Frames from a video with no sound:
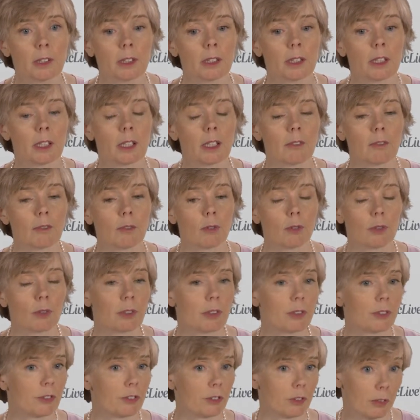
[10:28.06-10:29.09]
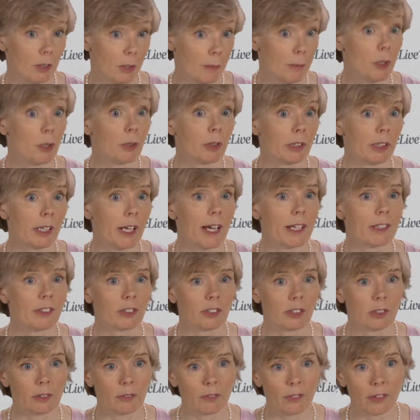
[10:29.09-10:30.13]
uh, for its immune
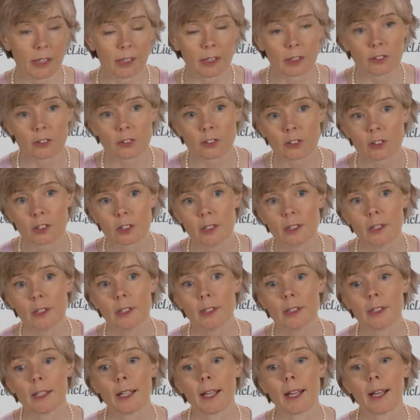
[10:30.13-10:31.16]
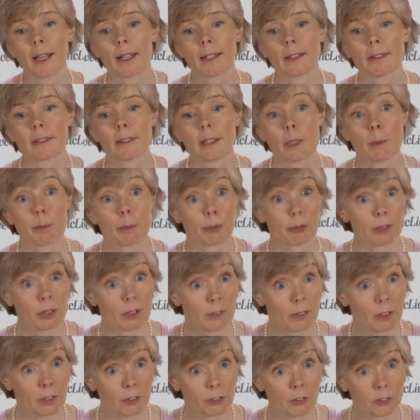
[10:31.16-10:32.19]
enhancing effects. And a
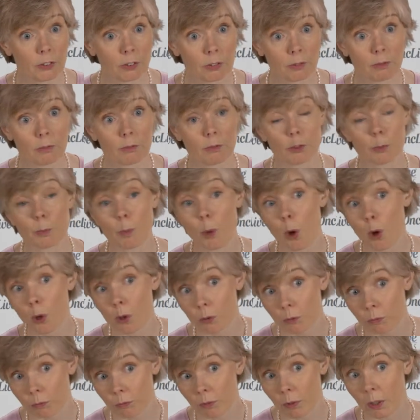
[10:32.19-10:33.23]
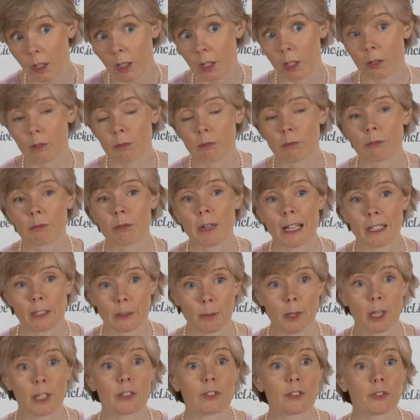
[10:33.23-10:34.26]
previous small uh,
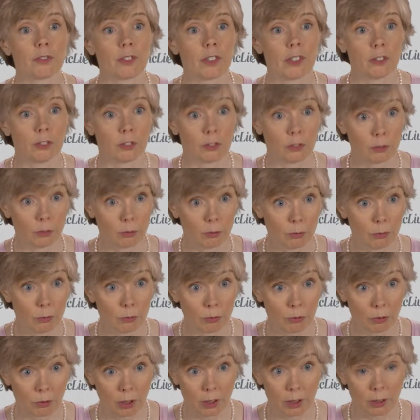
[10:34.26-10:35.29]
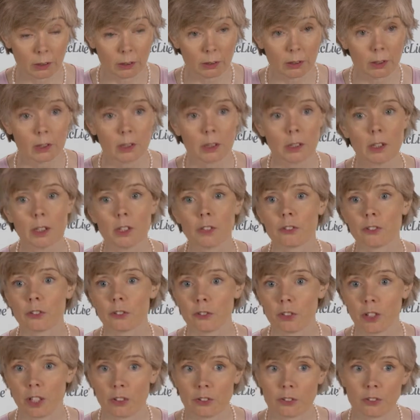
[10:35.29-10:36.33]
randomized phase two trial
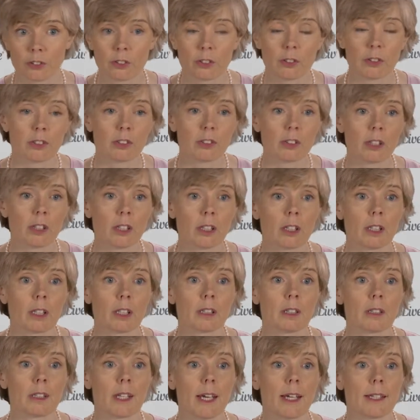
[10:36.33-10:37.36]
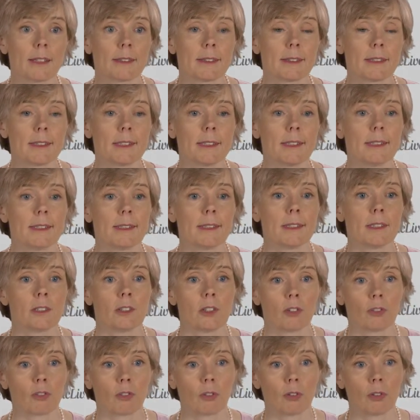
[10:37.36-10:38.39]
suggested uh, that the
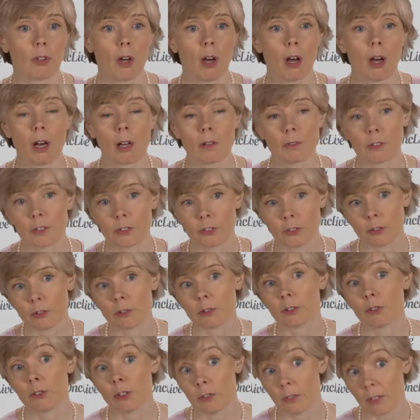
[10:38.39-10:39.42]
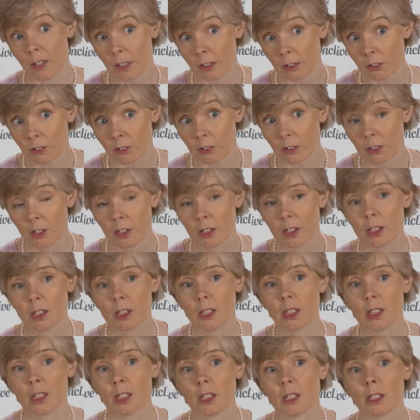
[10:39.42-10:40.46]
addition of Listerian GVAX
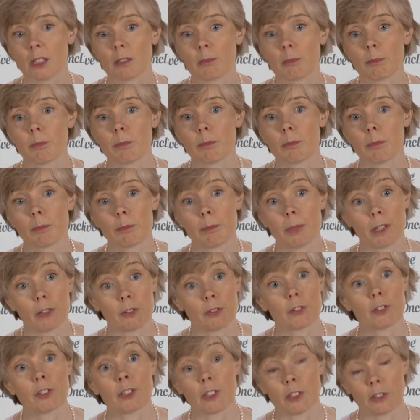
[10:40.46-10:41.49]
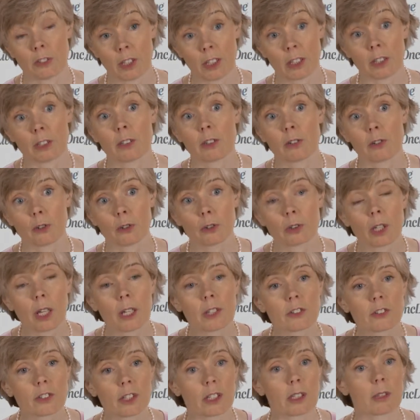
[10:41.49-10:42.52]
in patients in the second and third
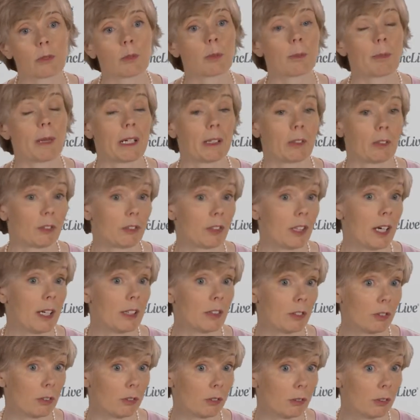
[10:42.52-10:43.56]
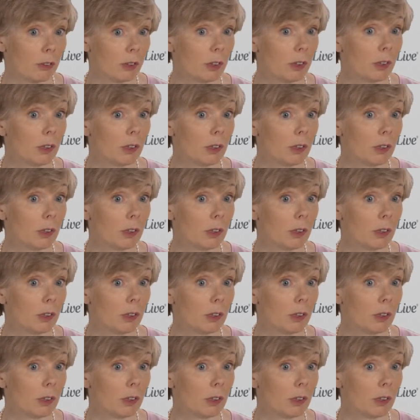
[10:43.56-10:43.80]
line setting with pancreas cancer